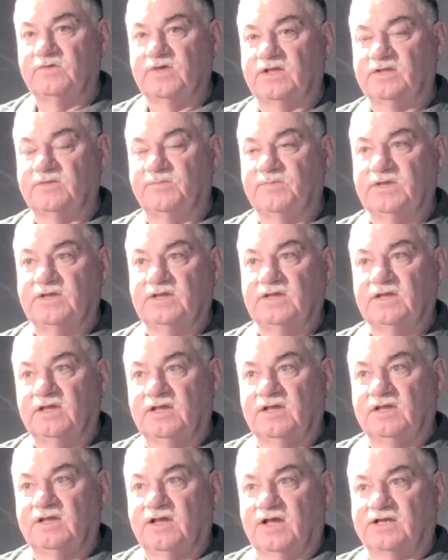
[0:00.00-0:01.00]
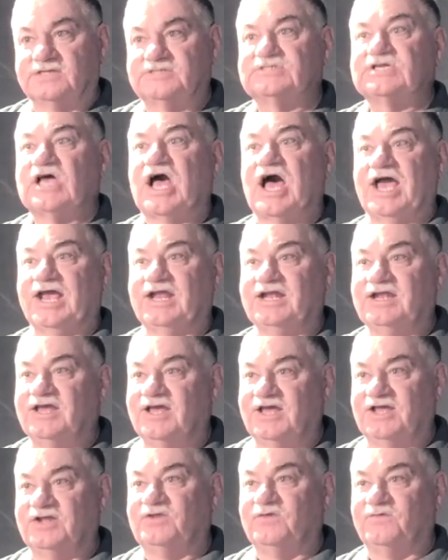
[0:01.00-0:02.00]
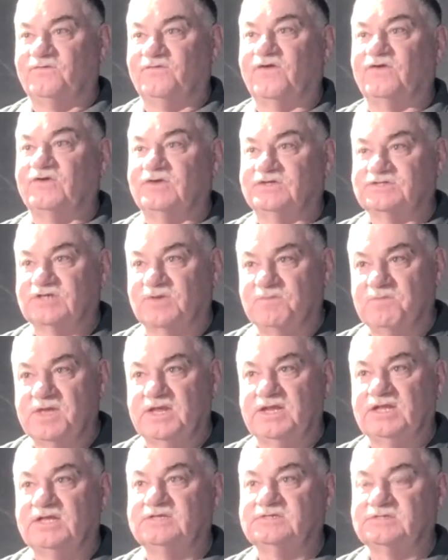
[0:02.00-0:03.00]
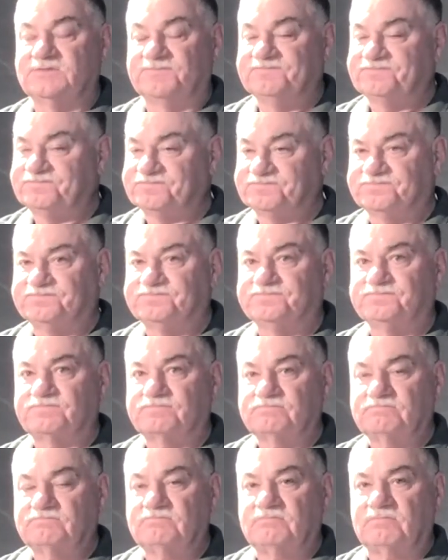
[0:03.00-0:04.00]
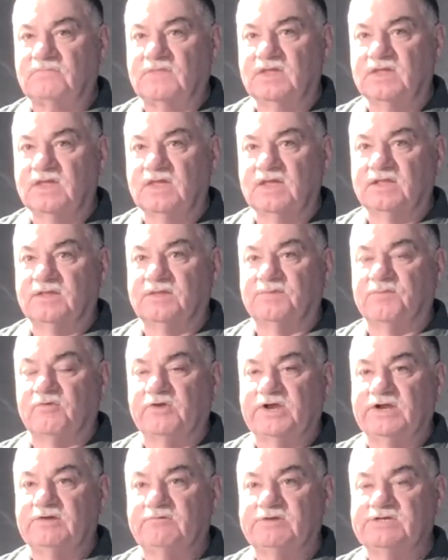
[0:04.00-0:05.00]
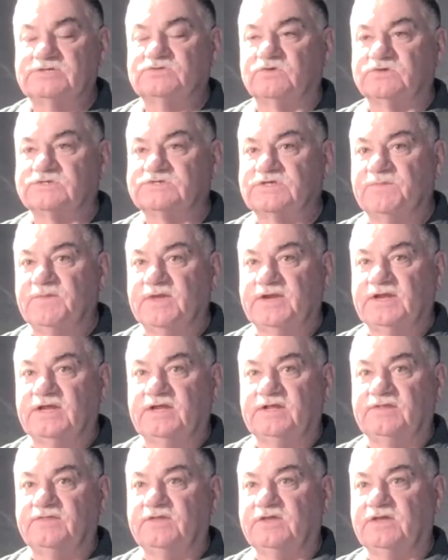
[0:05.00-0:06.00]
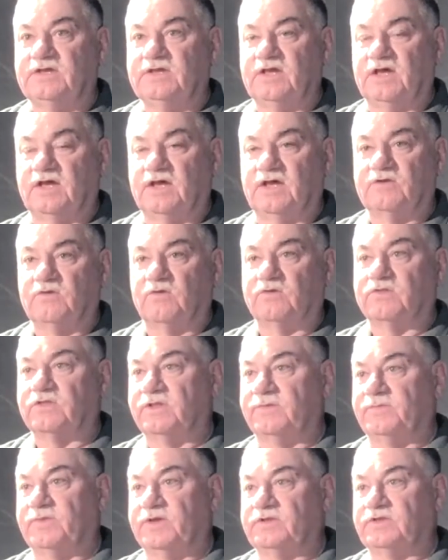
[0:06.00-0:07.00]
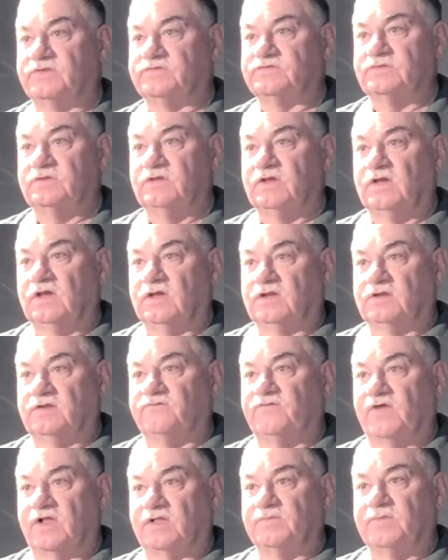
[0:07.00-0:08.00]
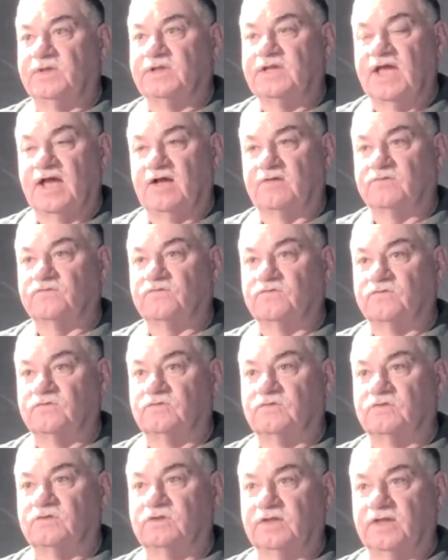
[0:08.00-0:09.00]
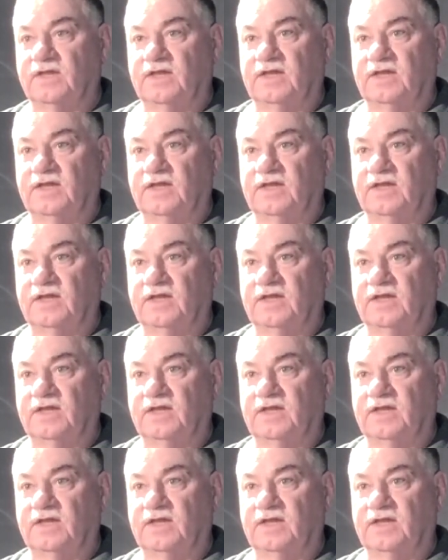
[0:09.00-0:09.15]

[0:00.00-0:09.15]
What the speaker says: get to be assigned to various committees: the Marine Resource Committee, the North Olympic Development Council,